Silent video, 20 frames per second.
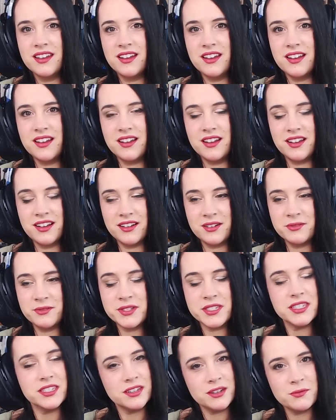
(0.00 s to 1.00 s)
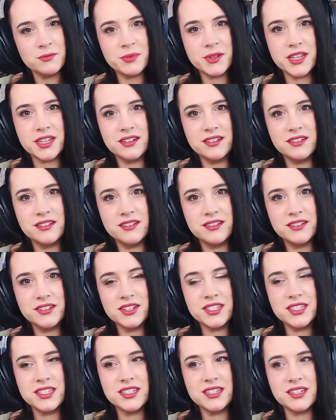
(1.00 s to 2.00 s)
Was a little bit,
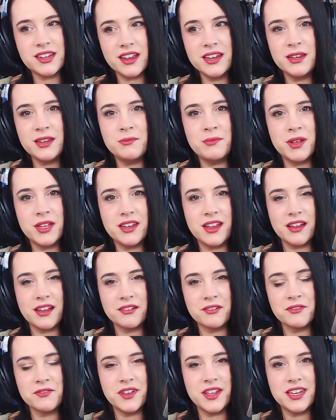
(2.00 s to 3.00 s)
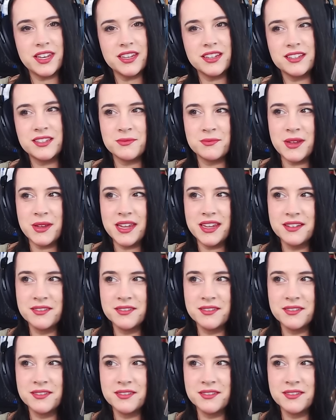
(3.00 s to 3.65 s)
just a tiny bit aggravating to me.